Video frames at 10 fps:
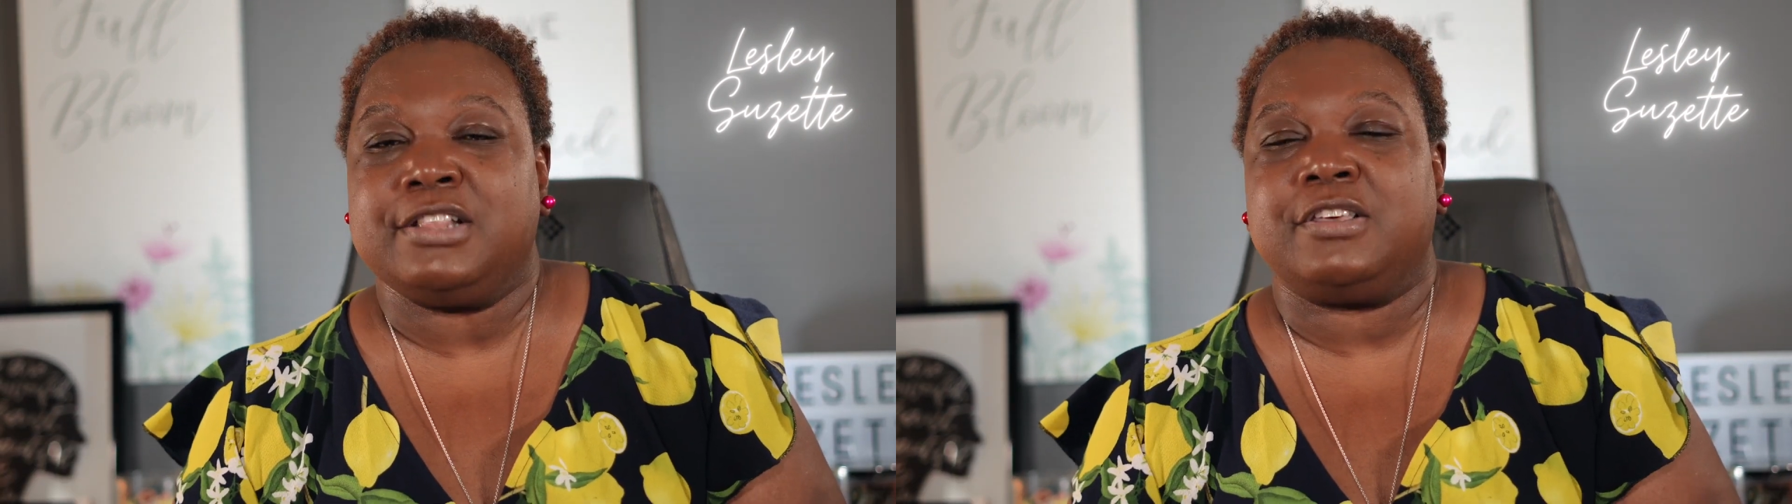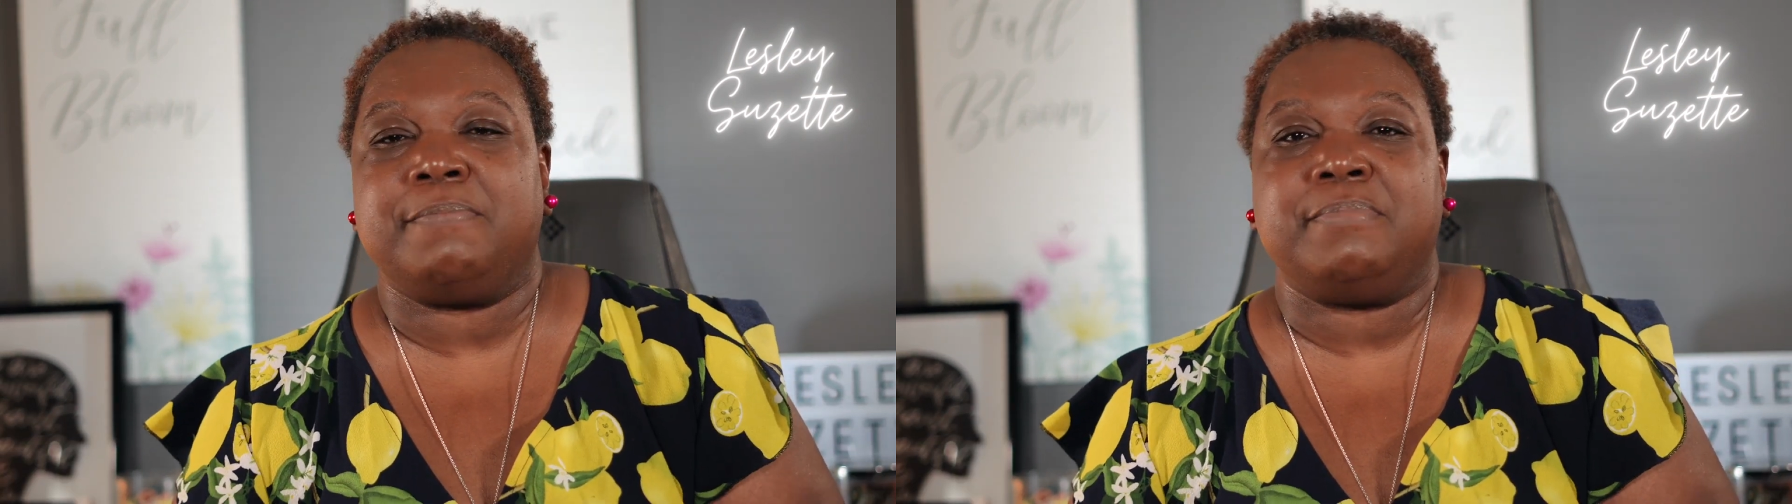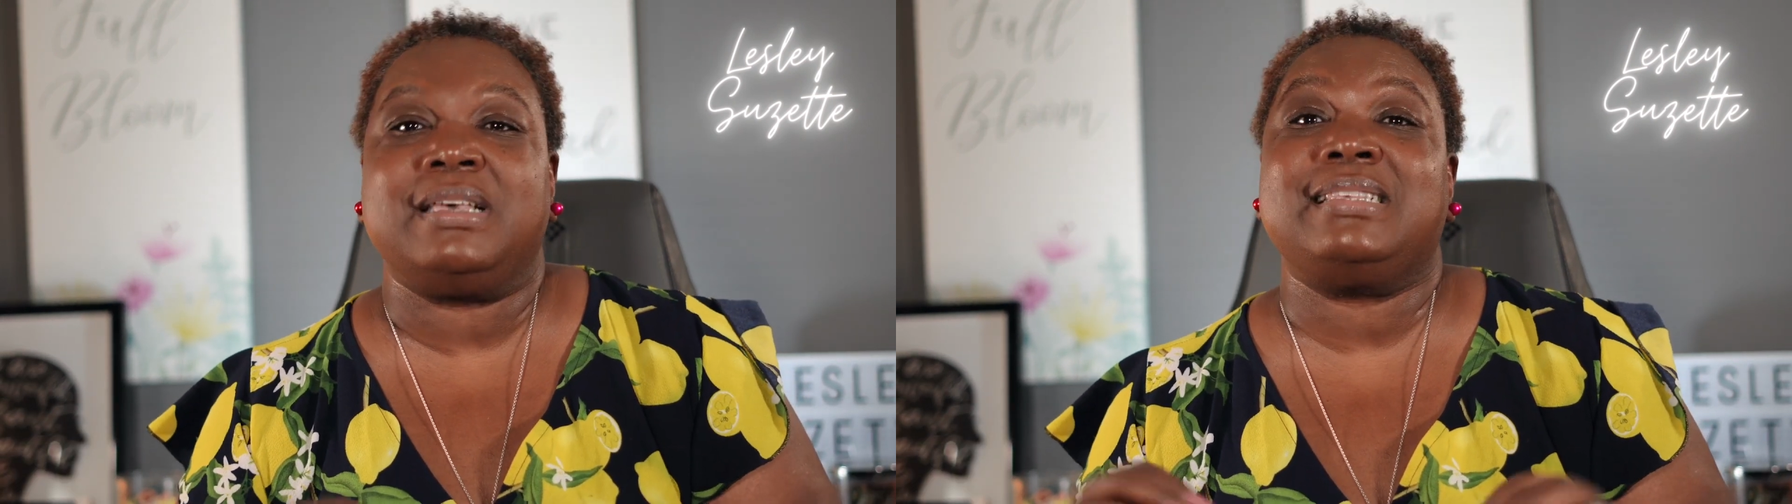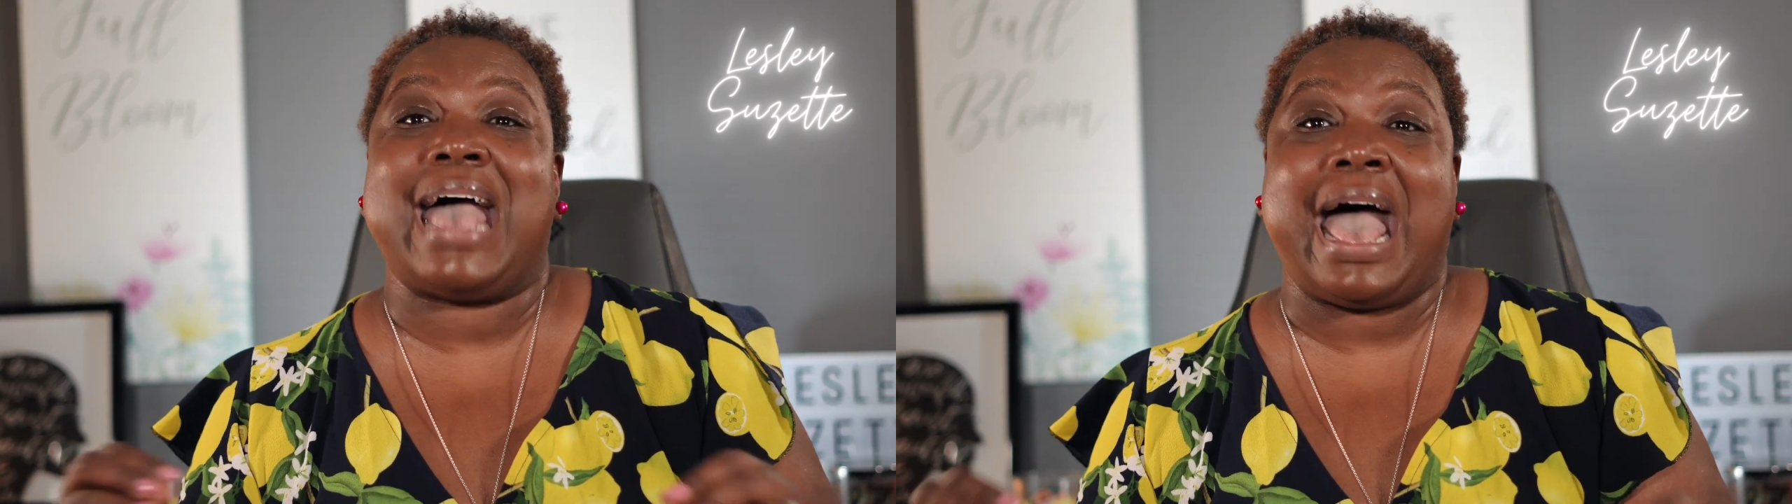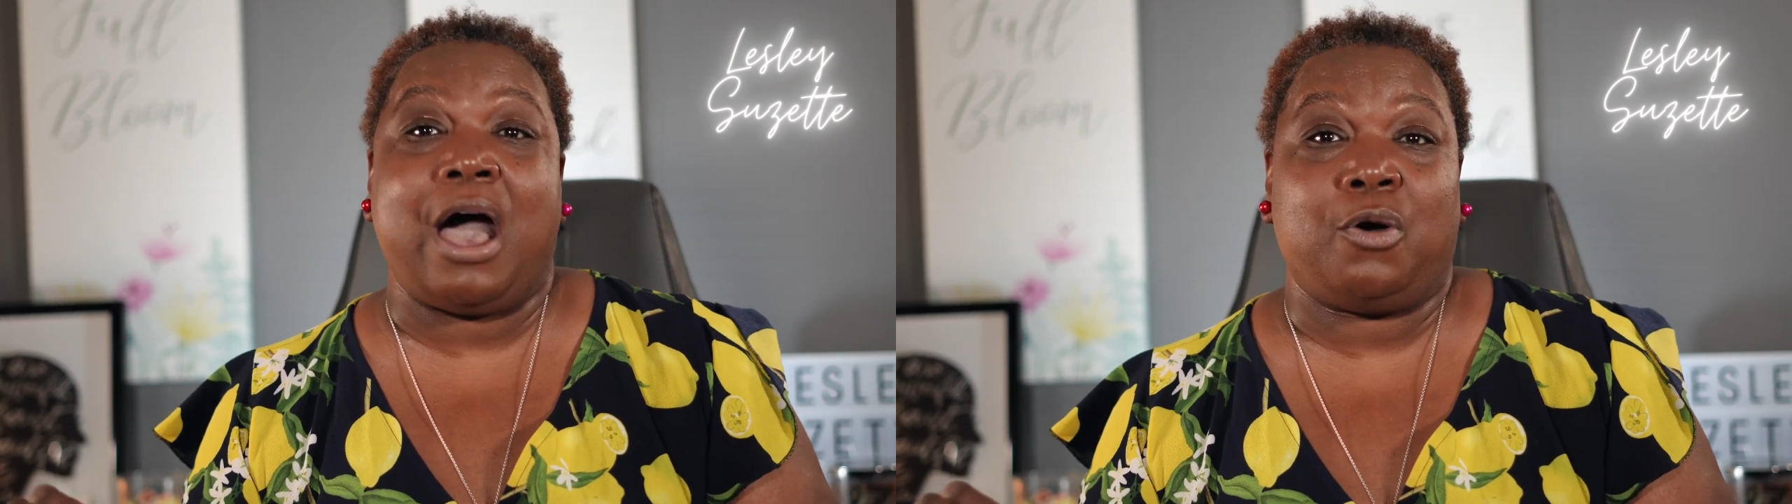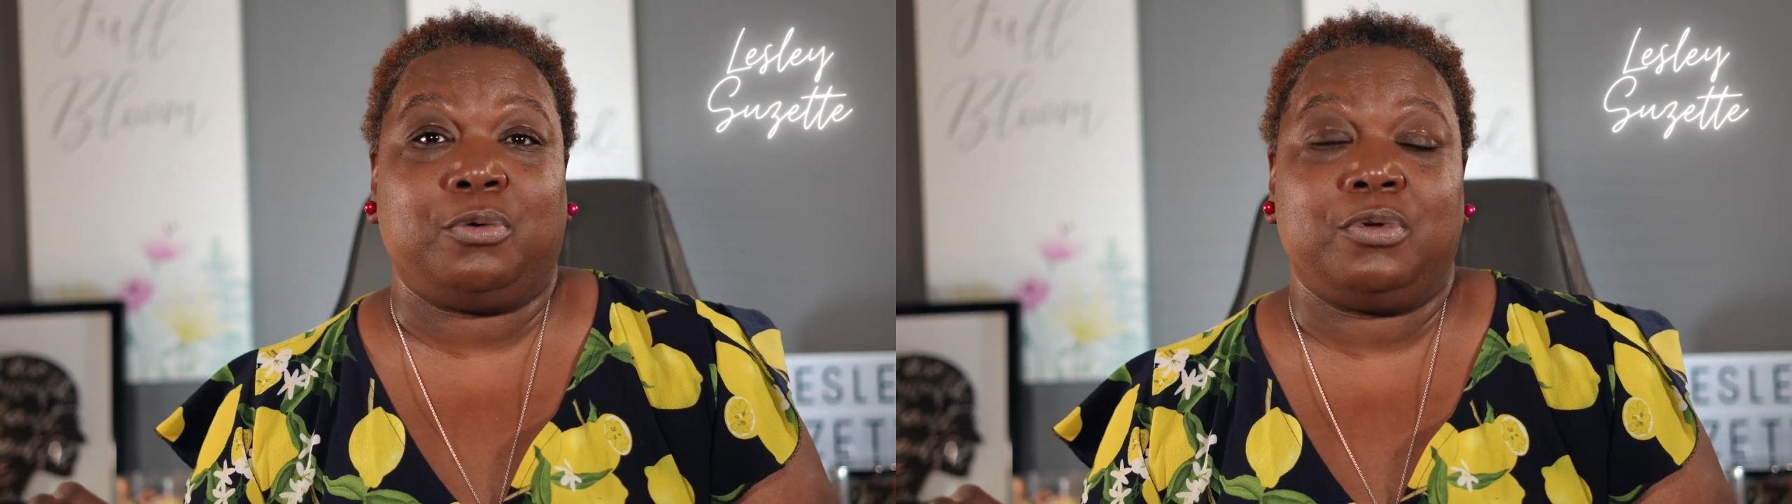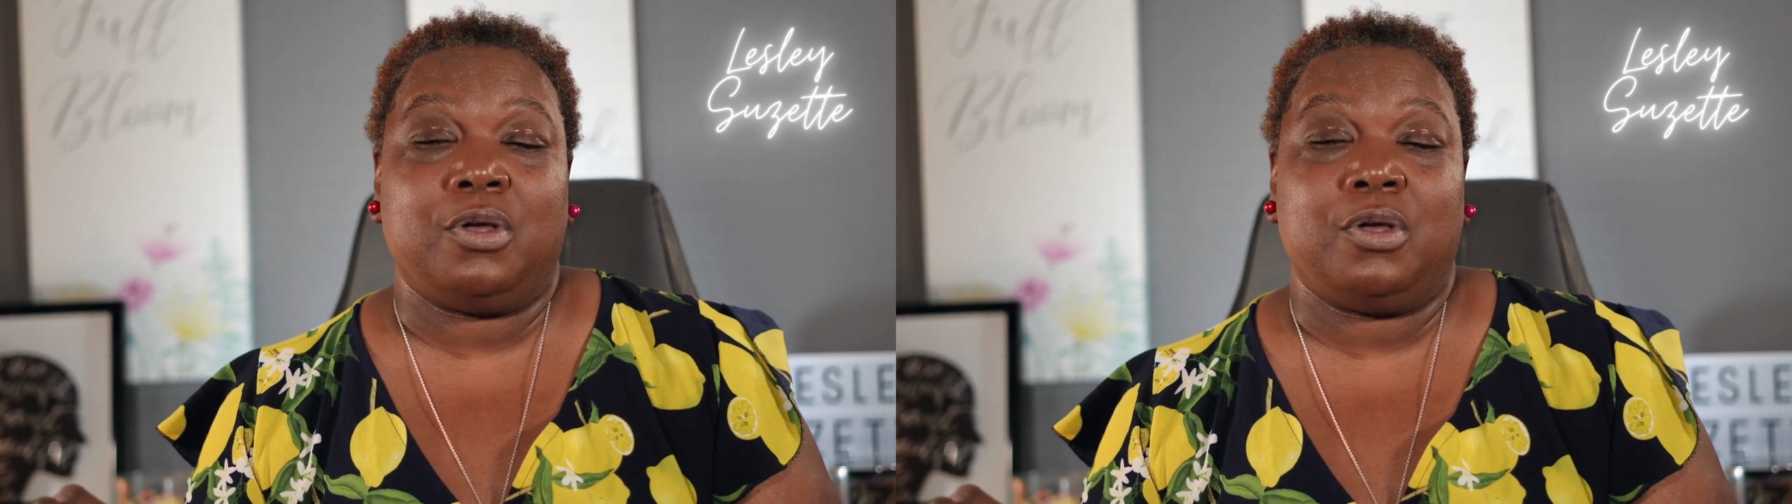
to miss out